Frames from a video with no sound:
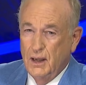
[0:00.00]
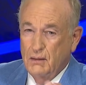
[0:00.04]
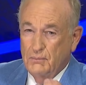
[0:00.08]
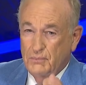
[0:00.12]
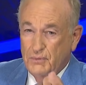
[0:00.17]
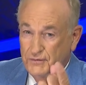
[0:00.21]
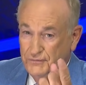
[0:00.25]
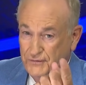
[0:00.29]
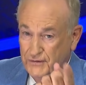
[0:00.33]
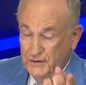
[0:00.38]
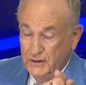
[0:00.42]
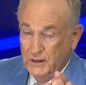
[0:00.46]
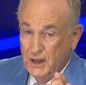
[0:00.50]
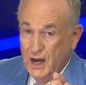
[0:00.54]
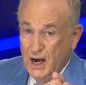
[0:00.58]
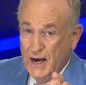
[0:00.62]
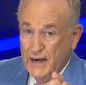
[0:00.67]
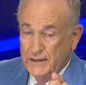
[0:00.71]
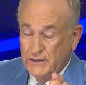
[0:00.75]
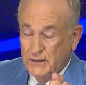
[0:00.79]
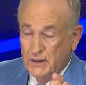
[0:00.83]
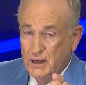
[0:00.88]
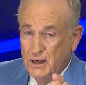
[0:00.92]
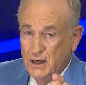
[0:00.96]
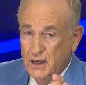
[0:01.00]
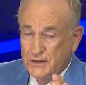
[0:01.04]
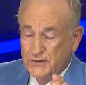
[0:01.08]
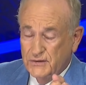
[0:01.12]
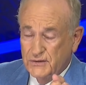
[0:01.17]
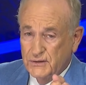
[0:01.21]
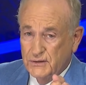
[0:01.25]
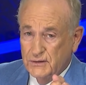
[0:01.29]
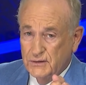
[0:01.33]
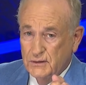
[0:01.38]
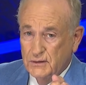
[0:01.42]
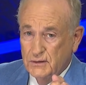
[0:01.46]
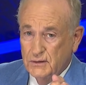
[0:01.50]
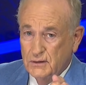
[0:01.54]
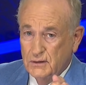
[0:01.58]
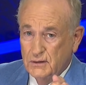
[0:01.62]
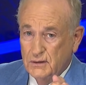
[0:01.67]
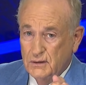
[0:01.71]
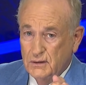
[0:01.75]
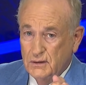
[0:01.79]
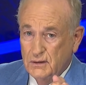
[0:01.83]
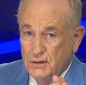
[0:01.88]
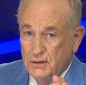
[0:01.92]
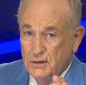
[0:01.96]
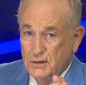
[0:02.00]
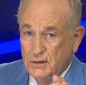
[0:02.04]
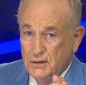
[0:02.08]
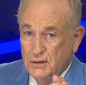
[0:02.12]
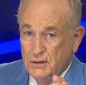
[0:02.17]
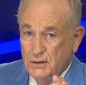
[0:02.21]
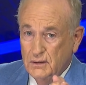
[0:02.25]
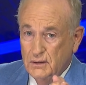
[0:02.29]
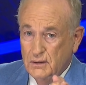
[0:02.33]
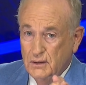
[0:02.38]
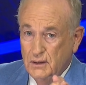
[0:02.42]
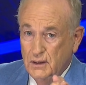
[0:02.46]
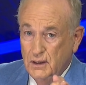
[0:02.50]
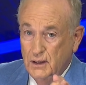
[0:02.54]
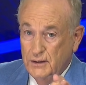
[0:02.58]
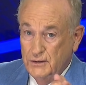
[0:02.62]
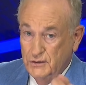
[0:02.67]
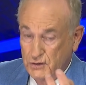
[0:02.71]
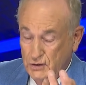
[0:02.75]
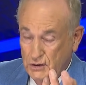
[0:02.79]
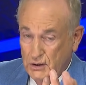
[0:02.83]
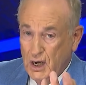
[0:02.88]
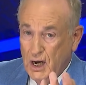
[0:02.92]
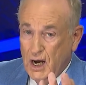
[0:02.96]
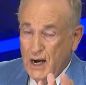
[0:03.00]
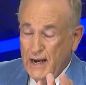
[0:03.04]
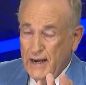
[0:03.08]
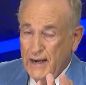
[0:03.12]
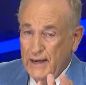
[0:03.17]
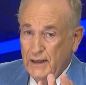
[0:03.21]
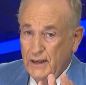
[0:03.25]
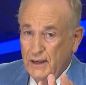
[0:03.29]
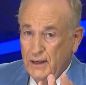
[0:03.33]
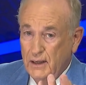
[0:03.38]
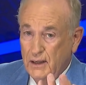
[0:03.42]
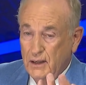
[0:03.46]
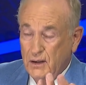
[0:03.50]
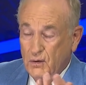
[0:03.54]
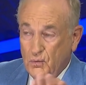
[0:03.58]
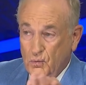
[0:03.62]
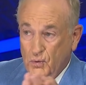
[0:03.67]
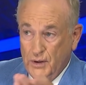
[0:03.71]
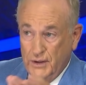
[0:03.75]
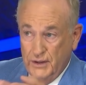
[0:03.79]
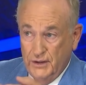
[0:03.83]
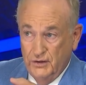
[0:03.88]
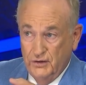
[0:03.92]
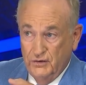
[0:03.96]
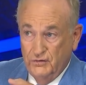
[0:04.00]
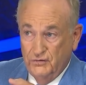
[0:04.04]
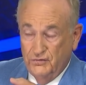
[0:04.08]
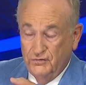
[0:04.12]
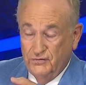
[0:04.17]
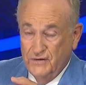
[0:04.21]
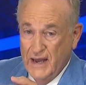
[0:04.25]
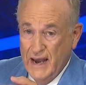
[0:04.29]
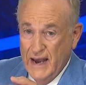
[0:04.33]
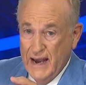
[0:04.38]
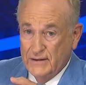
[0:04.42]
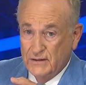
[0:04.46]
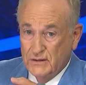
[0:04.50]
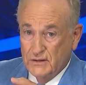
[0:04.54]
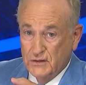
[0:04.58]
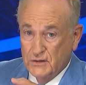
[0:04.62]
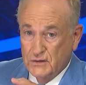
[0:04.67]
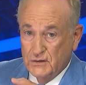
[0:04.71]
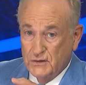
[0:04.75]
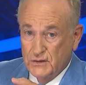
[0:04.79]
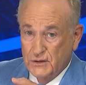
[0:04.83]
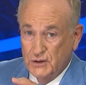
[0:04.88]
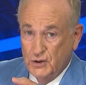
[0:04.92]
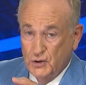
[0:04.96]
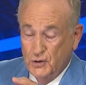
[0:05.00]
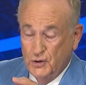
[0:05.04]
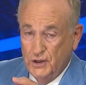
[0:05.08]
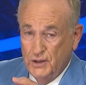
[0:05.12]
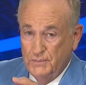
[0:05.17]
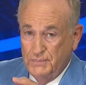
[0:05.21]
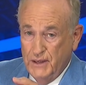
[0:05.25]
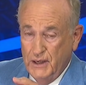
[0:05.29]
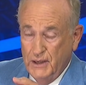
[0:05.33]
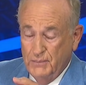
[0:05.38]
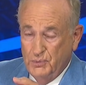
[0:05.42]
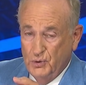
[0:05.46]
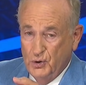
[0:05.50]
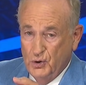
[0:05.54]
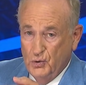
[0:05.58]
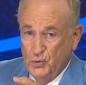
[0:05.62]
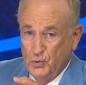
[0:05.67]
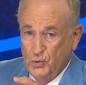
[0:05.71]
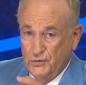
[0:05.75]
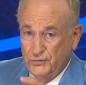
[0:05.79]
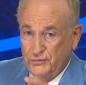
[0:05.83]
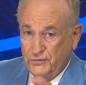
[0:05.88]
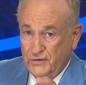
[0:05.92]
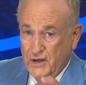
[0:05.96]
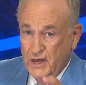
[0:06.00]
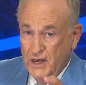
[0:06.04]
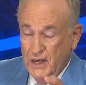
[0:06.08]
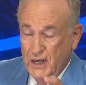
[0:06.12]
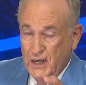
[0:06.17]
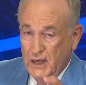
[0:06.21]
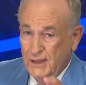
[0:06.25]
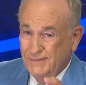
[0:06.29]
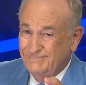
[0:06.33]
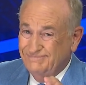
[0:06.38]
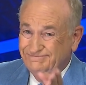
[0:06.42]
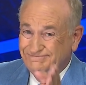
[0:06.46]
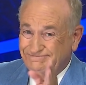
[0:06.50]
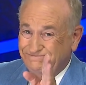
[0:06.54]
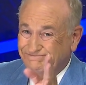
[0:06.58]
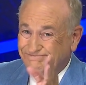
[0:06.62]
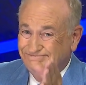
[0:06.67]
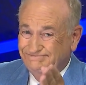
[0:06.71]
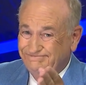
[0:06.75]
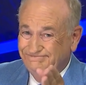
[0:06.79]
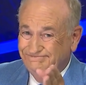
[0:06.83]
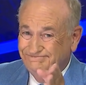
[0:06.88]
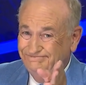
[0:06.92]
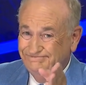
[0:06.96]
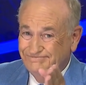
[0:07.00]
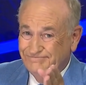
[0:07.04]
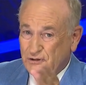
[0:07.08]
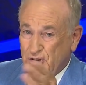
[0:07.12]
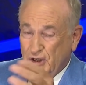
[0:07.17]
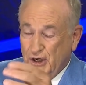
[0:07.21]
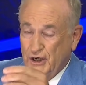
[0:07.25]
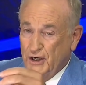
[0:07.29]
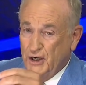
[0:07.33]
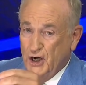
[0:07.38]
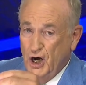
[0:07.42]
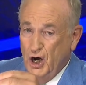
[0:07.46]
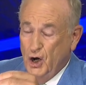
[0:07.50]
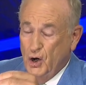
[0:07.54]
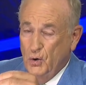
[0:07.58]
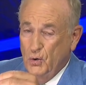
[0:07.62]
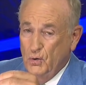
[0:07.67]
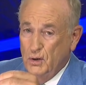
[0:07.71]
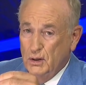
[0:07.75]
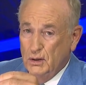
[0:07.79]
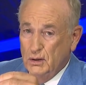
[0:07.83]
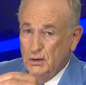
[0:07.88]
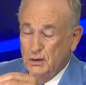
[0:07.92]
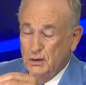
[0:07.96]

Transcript: But if he lied to us in July, when his Nat security people were saying, going to go,